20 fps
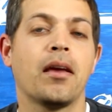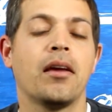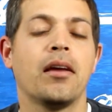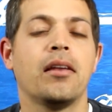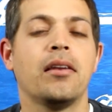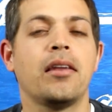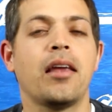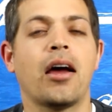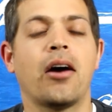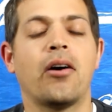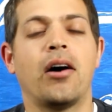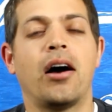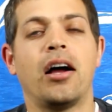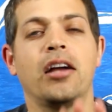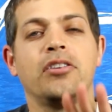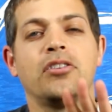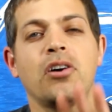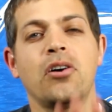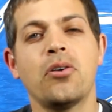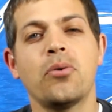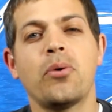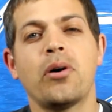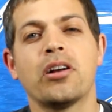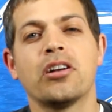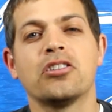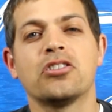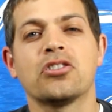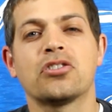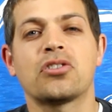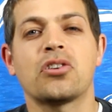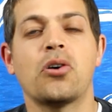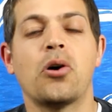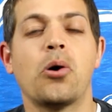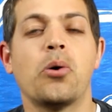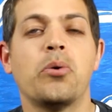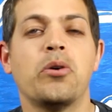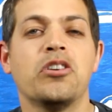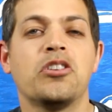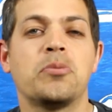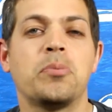Now, I don't want to just
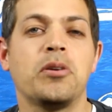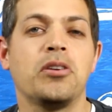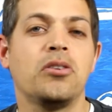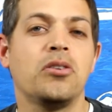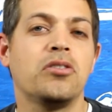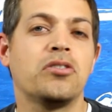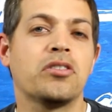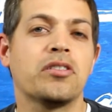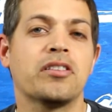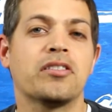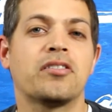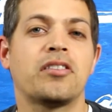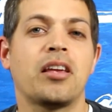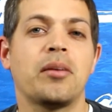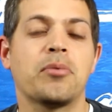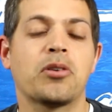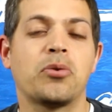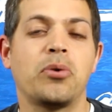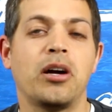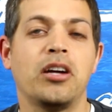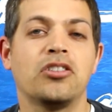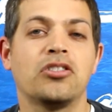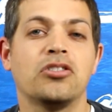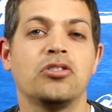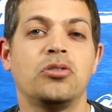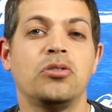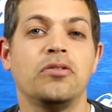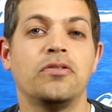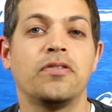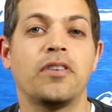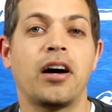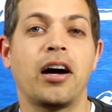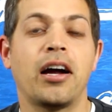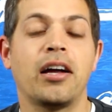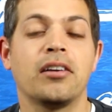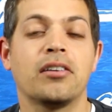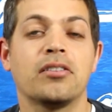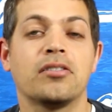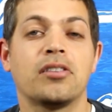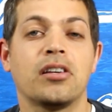always be using the same equation to
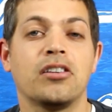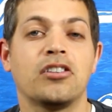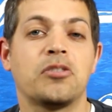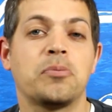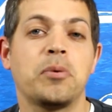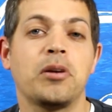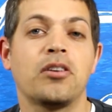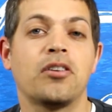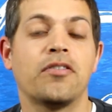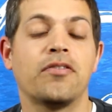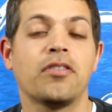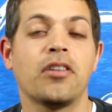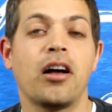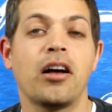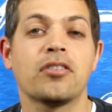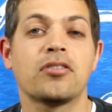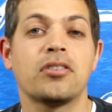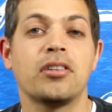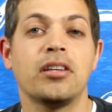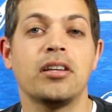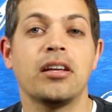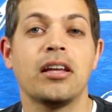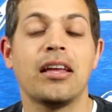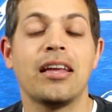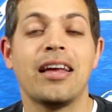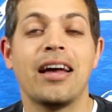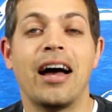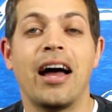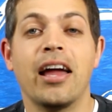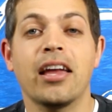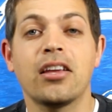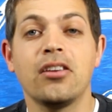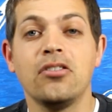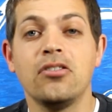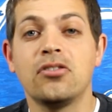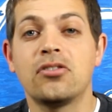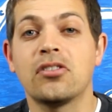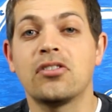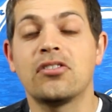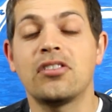find, say, speed or velocity. I could
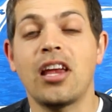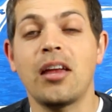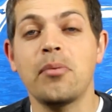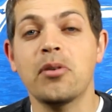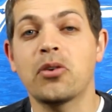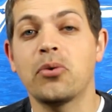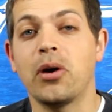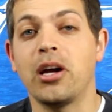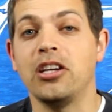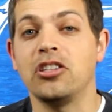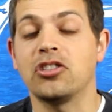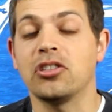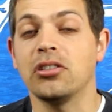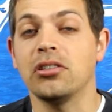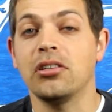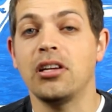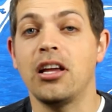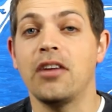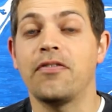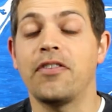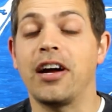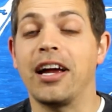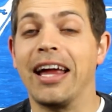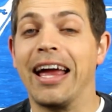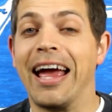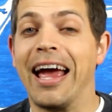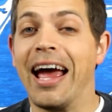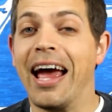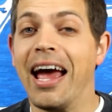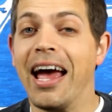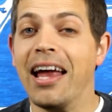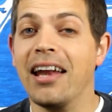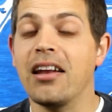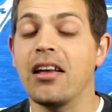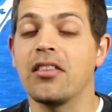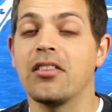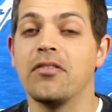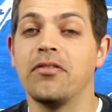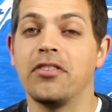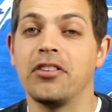use the same equation if I had
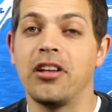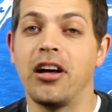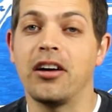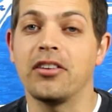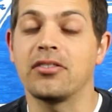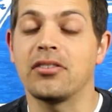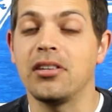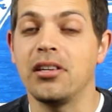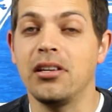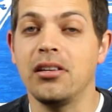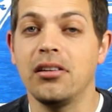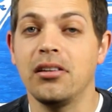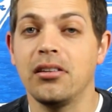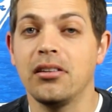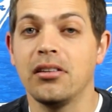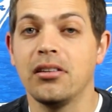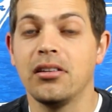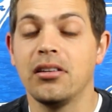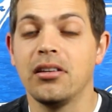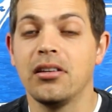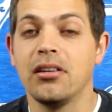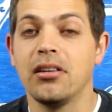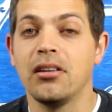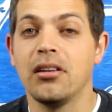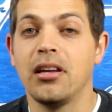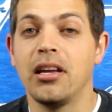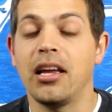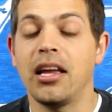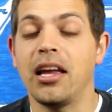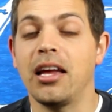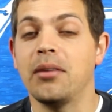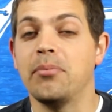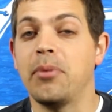the velocity and